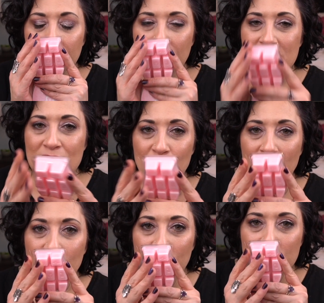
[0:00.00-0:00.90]
Except for
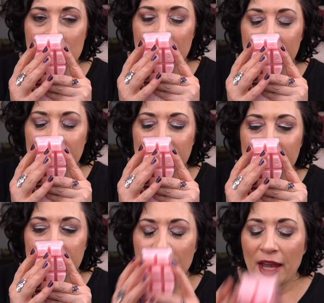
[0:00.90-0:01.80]
like rose.
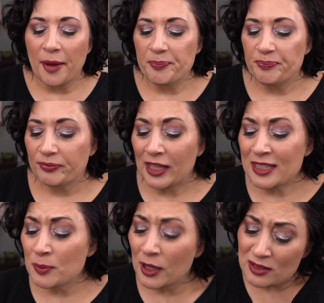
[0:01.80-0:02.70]
Yeah, that
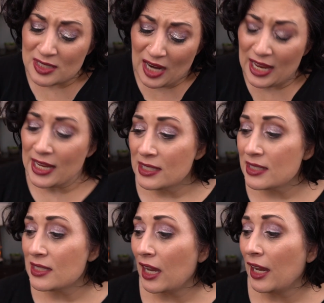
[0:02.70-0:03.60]
smells
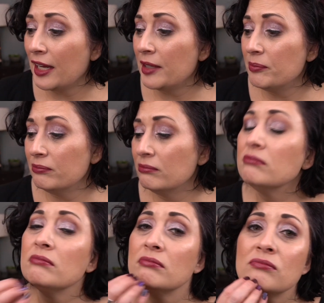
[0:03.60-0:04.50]
nice. I
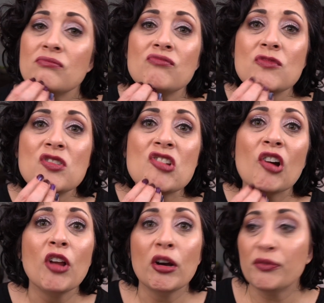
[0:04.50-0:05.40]

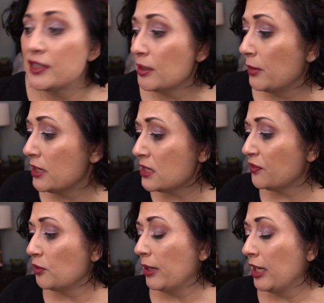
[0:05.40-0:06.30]
don't know if it's a must
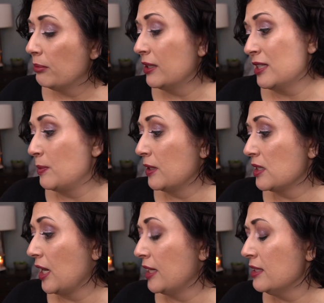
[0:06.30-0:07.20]
for me, but it smells
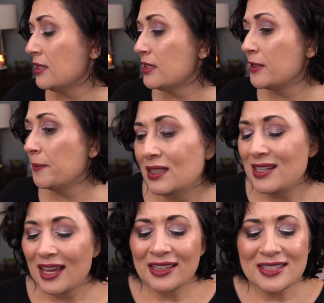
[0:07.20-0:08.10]
nice.
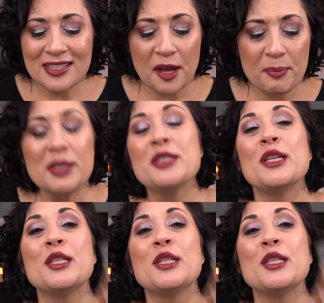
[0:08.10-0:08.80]
Next up is